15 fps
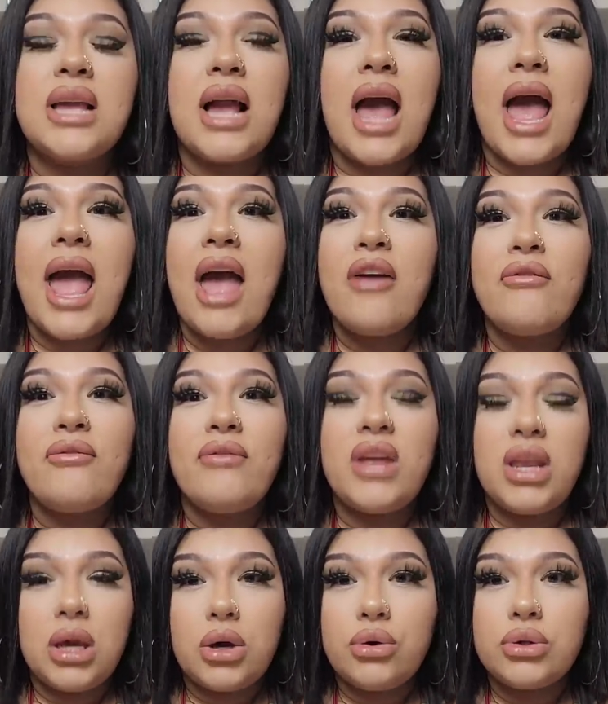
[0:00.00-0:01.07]
Like, I have
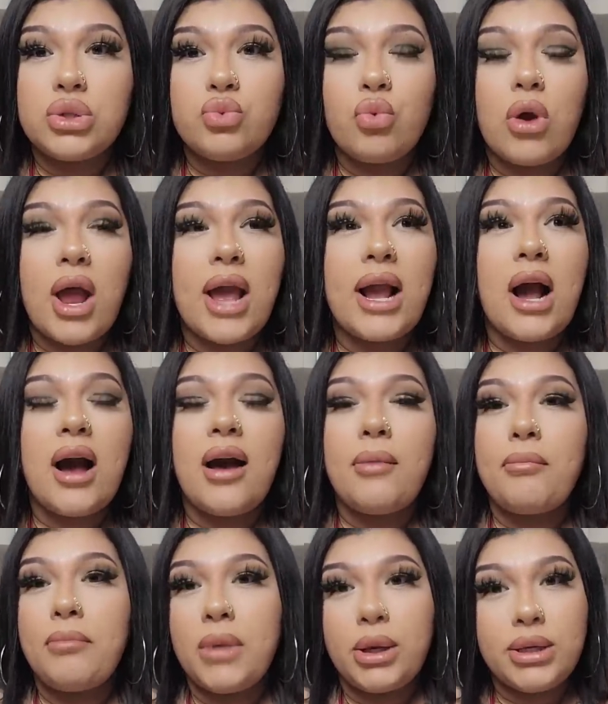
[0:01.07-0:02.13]
videos where I
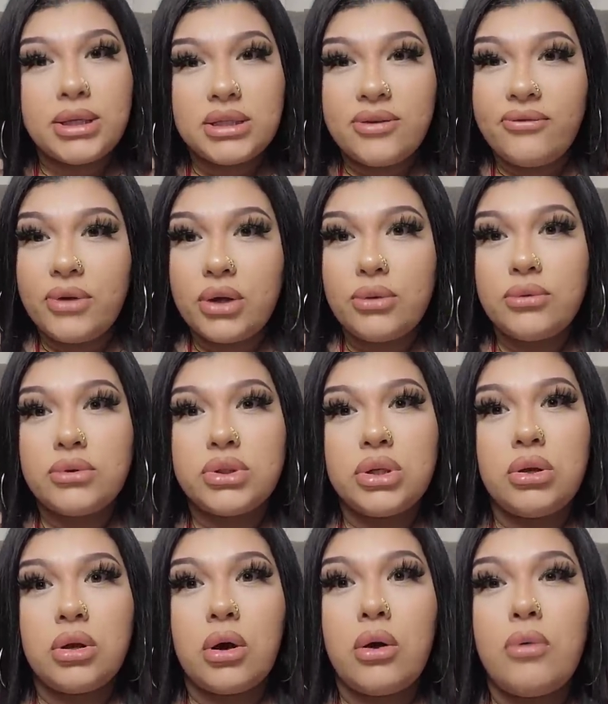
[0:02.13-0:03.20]
got millions of views,
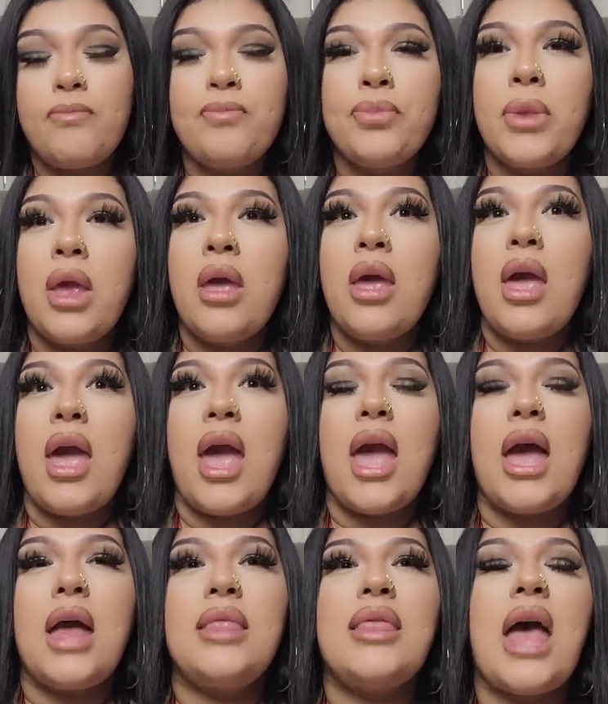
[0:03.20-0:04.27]
you know,
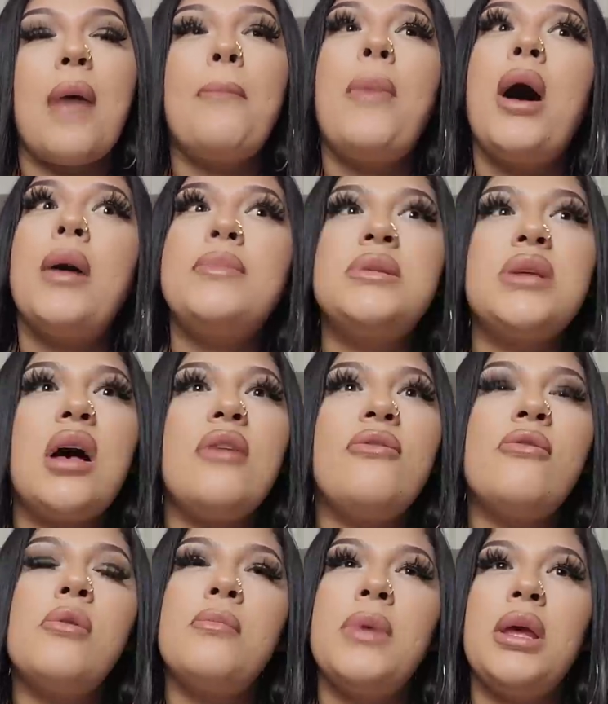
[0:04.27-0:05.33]
and that pops
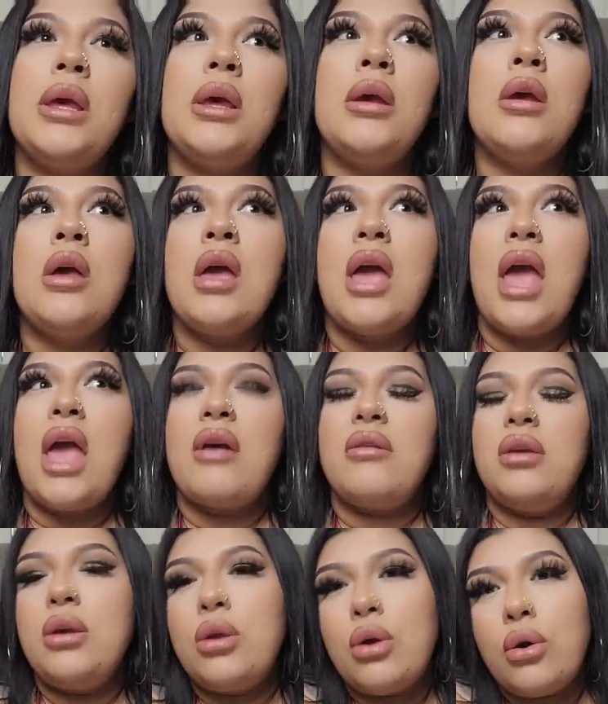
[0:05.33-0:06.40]
off for me,
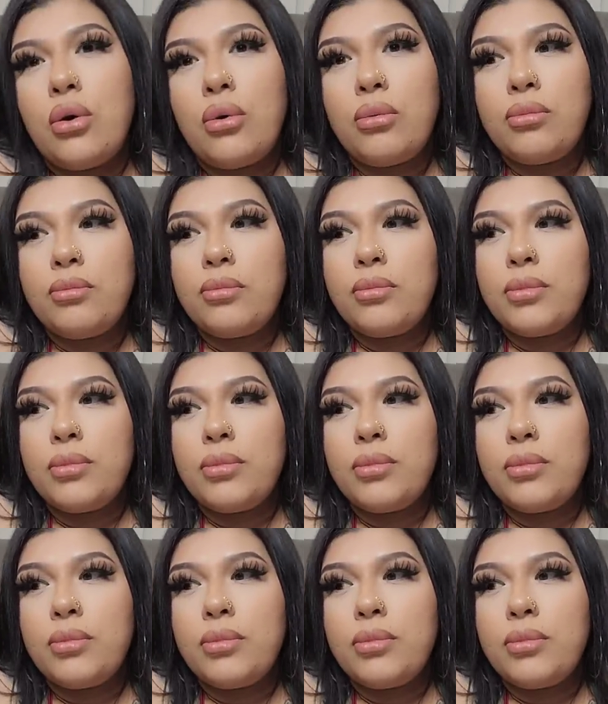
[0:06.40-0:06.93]
you know,